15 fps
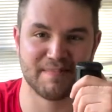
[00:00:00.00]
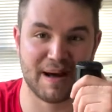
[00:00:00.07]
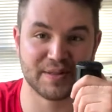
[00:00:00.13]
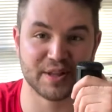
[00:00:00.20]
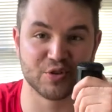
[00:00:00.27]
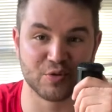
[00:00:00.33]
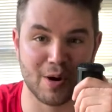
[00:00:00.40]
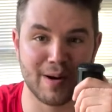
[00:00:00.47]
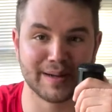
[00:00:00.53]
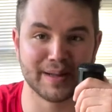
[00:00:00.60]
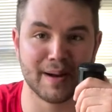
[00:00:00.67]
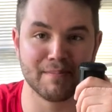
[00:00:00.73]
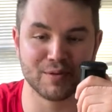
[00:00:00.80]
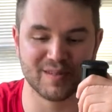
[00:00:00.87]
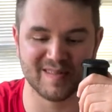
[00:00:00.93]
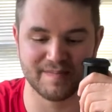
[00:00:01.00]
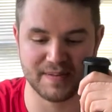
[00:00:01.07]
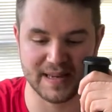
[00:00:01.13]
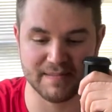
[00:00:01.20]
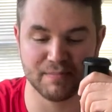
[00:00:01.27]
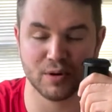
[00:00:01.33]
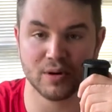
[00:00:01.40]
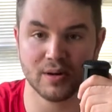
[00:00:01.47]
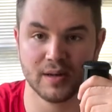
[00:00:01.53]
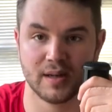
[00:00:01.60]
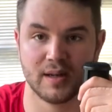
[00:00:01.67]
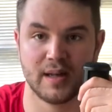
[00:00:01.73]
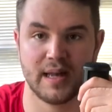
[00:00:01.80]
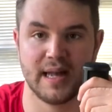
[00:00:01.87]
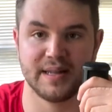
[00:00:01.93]
about the growing number of people
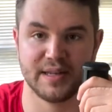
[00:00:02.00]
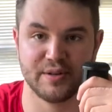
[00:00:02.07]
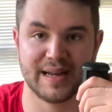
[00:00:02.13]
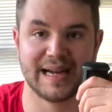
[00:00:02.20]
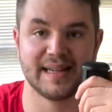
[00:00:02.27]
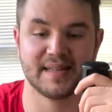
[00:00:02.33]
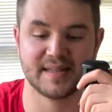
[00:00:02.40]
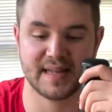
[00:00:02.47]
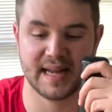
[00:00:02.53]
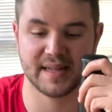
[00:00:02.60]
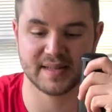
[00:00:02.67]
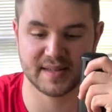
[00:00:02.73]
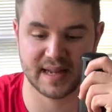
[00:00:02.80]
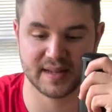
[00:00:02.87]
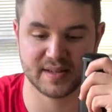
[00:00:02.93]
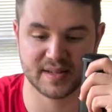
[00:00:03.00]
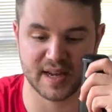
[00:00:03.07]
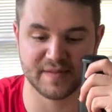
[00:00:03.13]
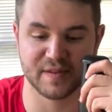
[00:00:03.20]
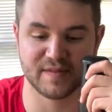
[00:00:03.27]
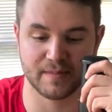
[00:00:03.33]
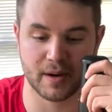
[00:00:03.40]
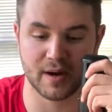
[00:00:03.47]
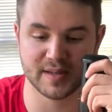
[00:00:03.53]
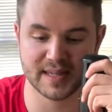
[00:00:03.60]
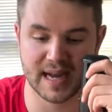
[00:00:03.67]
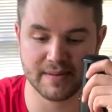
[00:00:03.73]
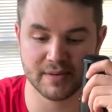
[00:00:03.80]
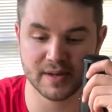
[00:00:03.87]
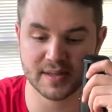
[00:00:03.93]
in the United States that suffer from
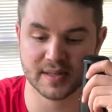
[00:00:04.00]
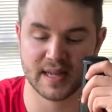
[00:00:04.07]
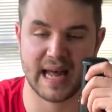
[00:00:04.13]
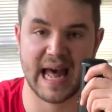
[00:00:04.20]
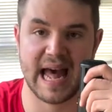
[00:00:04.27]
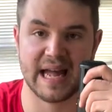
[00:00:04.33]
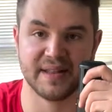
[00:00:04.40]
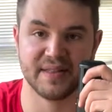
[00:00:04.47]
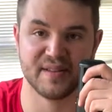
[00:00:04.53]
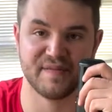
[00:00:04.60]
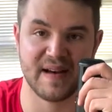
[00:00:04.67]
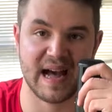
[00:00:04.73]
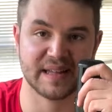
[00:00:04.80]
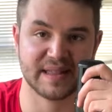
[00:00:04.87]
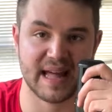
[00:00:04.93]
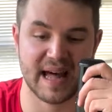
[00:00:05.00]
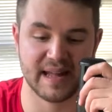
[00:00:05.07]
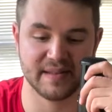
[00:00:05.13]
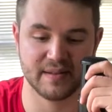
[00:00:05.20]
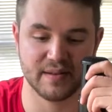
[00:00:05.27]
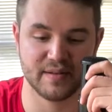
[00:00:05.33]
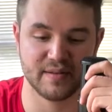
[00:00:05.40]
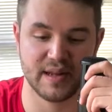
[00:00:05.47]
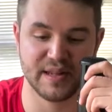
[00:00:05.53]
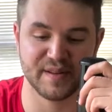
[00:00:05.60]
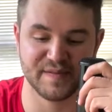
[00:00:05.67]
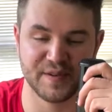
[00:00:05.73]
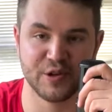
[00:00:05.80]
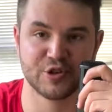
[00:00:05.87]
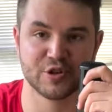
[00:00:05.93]
Alzheimer's, and the fact that in the
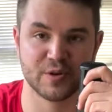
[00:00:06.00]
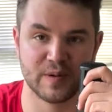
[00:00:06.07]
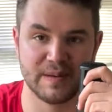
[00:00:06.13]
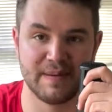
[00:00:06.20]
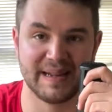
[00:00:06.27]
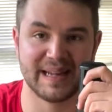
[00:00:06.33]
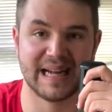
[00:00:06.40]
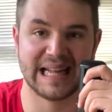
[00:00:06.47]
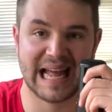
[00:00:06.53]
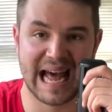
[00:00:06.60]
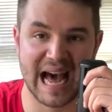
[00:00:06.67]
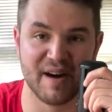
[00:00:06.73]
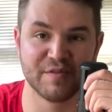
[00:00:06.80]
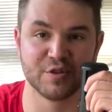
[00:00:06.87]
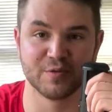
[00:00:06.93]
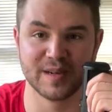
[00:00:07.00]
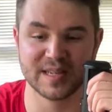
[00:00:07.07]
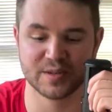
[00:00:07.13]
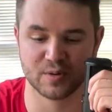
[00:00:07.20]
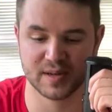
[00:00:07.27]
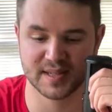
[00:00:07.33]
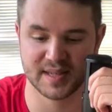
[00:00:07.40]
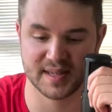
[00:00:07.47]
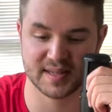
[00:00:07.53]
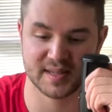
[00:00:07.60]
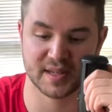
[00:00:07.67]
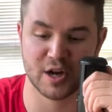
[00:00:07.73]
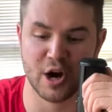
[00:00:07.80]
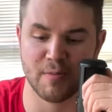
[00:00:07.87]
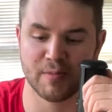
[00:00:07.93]
future we may not have the resources
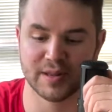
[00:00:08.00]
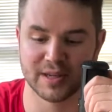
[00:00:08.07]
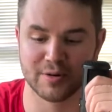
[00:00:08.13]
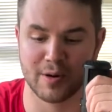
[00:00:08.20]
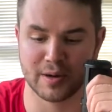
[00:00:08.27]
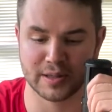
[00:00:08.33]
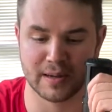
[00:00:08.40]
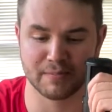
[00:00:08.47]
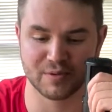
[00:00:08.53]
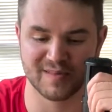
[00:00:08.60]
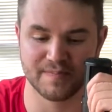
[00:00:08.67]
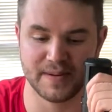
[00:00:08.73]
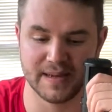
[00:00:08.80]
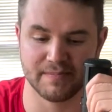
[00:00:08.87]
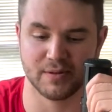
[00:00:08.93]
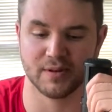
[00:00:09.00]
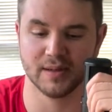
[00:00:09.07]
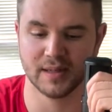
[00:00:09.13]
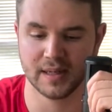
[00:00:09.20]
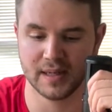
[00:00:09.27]
to cope with the growing number of people.